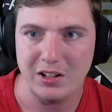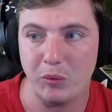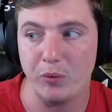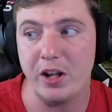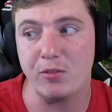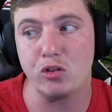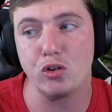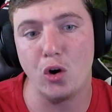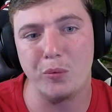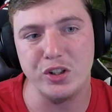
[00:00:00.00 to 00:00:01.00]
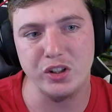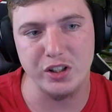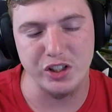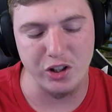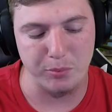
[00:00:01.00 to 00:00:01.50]
Well, we have so much
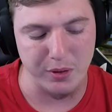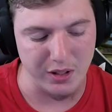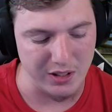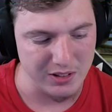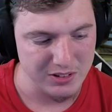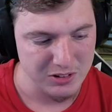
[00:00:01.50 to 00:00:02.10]
Lich HP.